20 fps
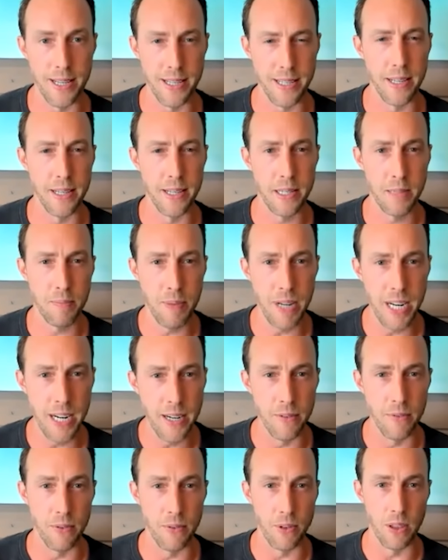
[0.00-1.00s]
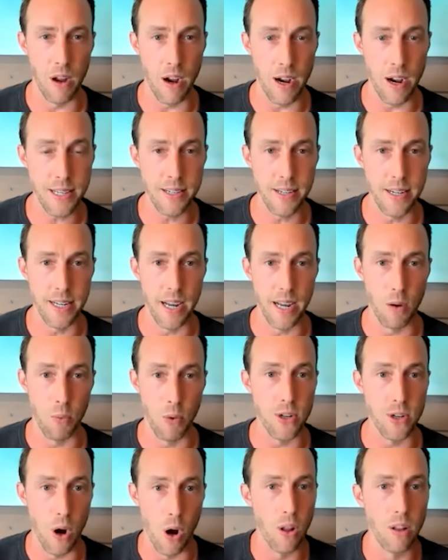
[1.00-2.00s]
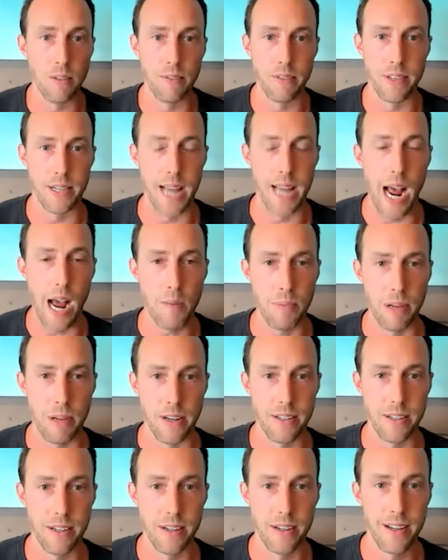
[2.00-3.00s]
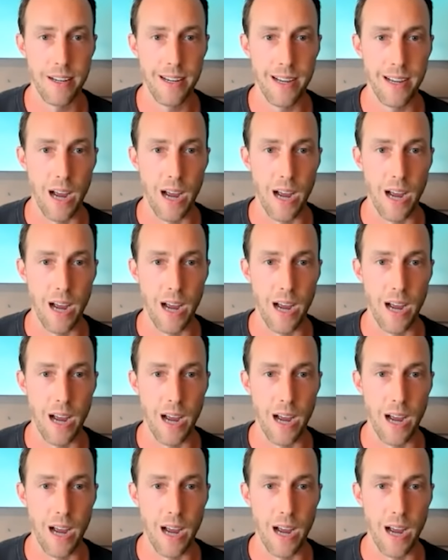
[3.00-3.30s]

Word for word: is the speed and velocity at which all of this happened.